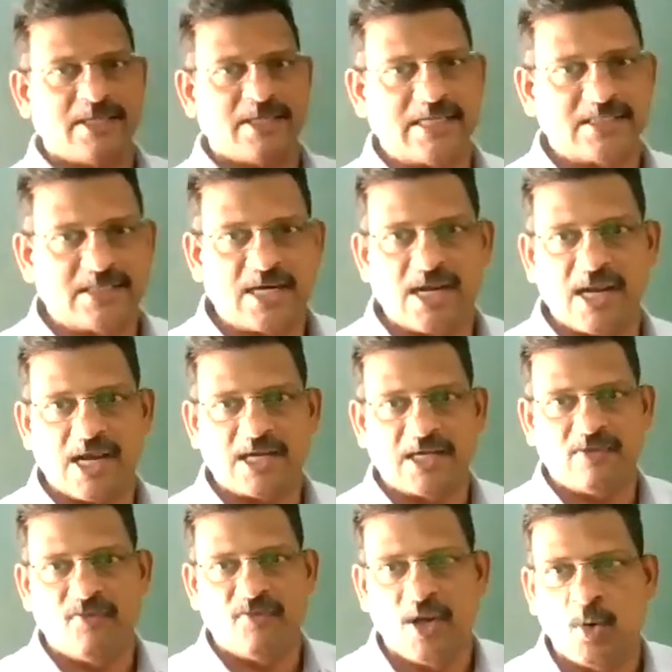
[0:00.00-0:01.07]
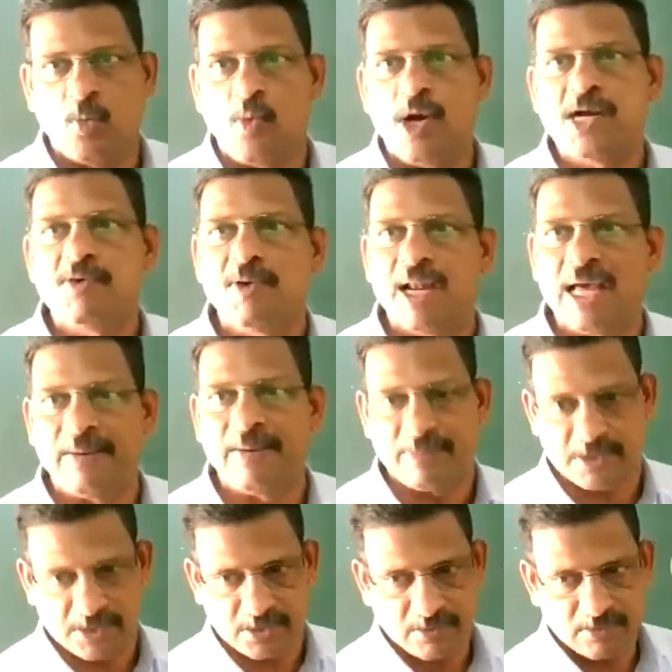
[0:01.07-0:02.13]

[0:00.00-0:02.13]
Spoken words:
an external electric field. What will happen?